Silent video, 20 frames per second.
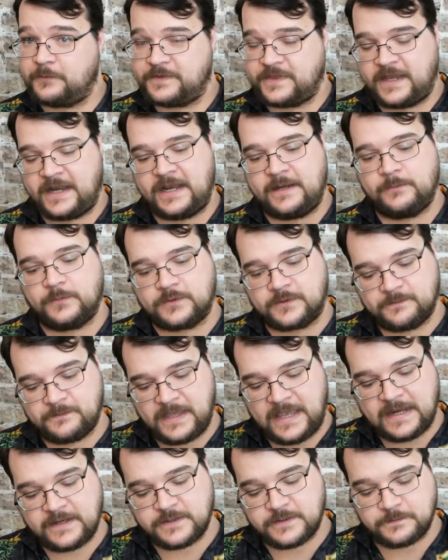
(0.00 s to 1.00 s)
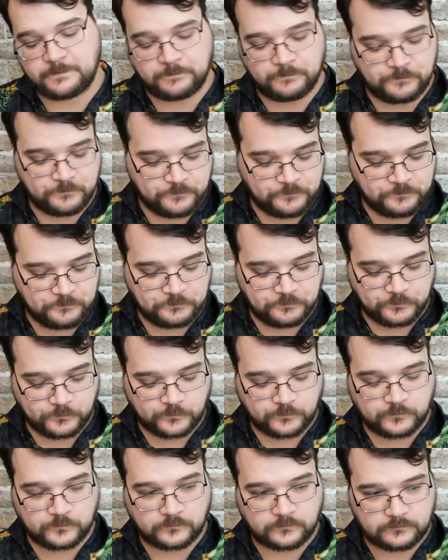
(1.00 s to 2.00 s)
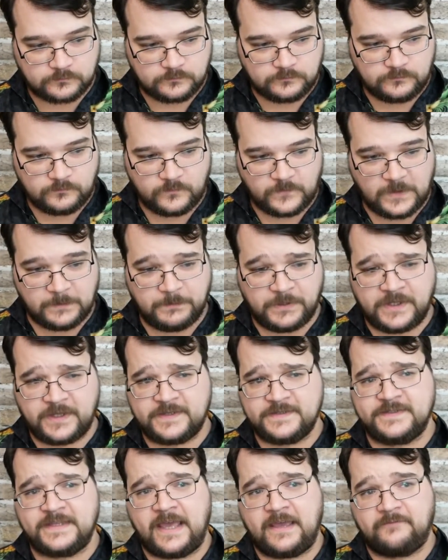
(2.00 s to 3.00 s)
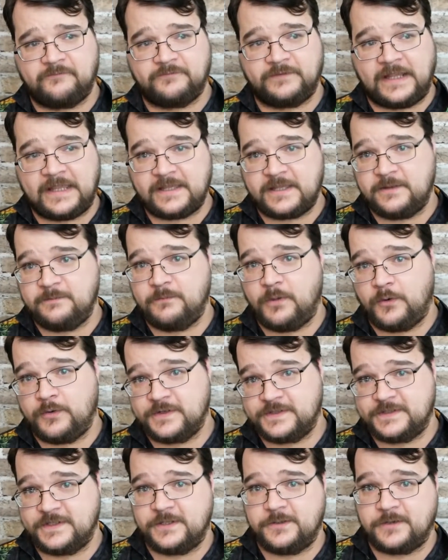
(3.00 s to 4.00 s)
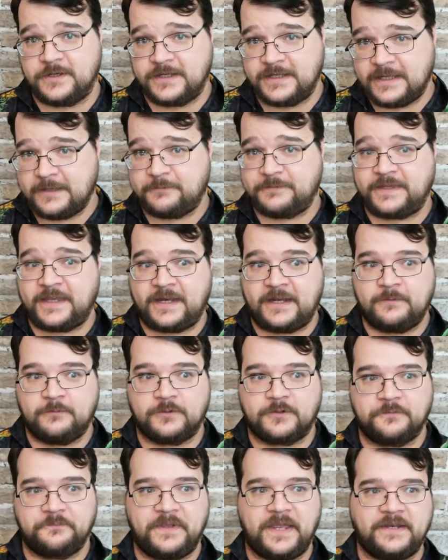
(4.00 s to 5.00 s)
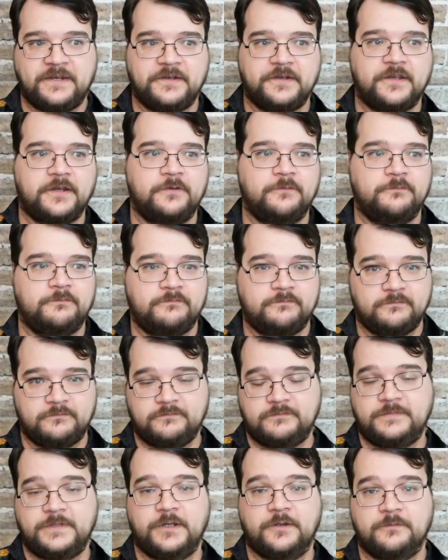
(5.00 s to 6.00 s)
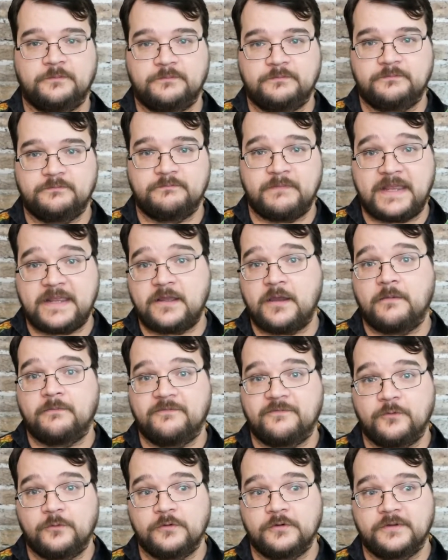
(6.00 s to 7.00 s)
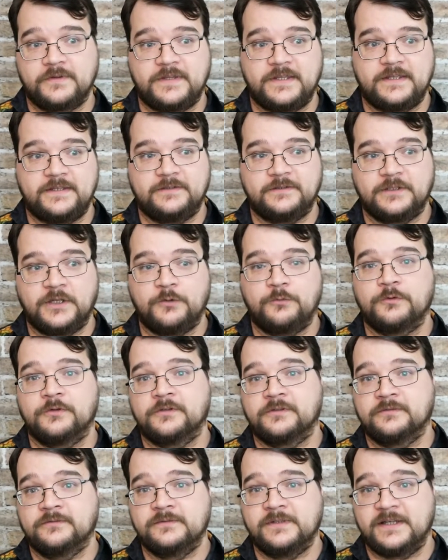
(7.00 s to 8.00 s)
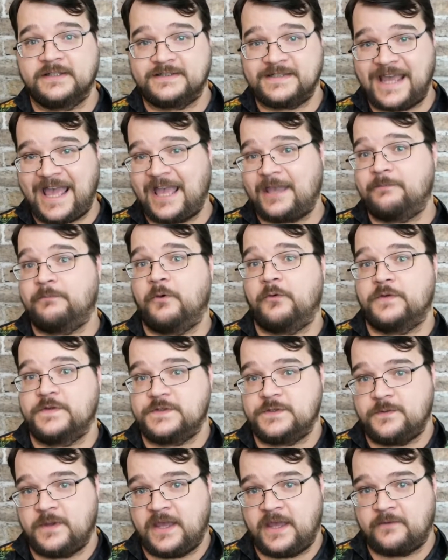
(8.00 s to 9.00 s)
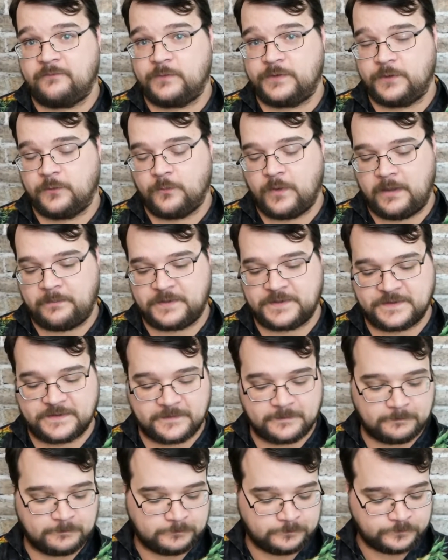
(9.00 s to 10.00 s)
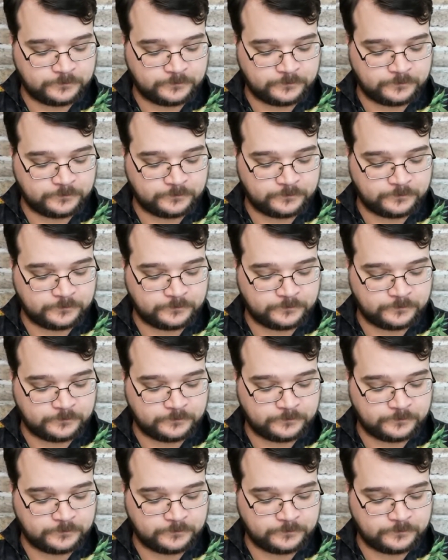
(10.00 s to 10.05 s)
with that animal companion, because that flanking bonus that you can get with that animal companion can, make up for the lower attack bonus you have with your weapons.